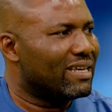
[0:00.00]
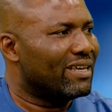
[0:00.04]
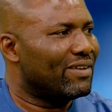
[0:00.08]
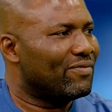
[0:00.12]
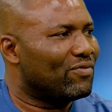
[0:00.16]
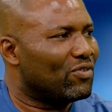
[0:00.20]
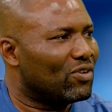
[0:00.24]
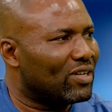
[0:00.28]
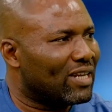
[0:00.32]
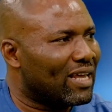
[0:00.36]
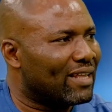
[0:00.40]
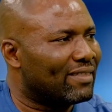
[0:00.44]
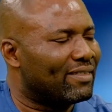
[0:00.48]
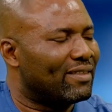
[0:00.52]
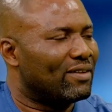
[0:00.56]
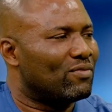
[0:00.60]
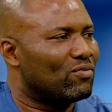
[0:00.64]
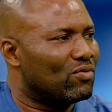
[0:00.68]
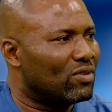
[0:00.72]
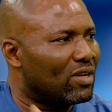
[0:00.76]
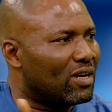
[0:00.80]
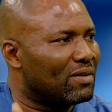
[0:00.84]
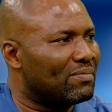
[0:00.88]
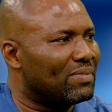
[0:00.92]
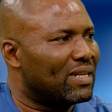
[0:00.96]
Every other thing
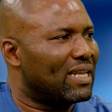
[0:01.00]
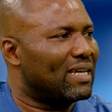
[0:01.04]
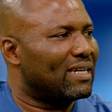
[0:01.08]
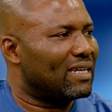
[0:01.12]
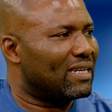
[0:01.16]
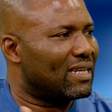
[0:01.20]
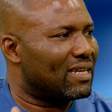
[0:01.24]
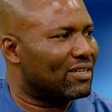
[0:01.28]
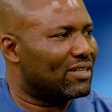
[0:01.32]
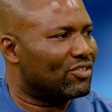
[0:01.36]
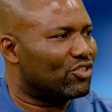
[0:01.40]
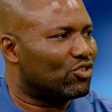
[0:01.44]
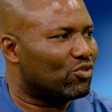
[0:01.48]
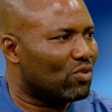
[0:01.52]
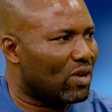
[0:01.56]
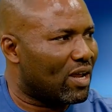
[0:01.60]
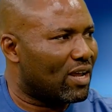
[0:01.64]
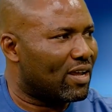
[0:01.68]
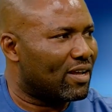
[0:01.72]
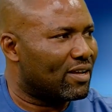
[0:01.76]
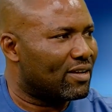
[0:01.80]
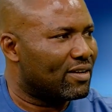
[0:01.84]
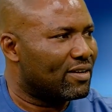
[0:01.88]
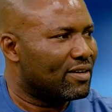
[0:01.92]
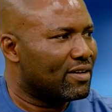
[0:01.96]
will now be like an
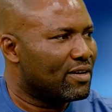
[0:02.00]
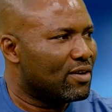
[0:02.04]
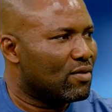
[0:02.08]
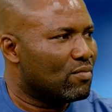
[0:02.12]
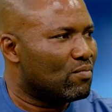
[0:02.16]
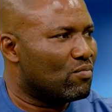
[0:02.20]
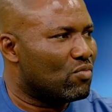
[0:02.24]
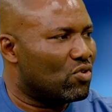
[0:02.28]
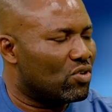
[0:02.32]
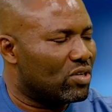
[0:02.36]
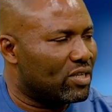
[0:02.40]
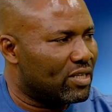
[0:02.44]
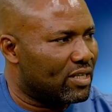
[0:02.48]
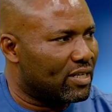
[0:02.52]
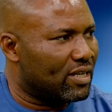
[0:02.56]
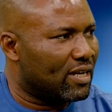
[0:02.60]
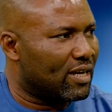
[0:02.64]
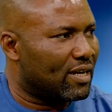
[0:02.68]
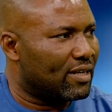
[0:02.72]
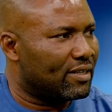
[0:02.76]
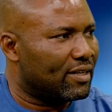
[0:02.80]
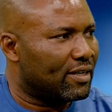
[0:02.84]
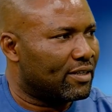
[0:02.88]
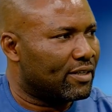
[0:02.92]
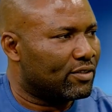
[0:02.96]
extra money
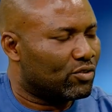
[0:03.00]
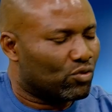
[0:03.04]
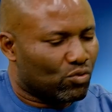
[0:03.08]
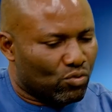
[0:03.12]
and that.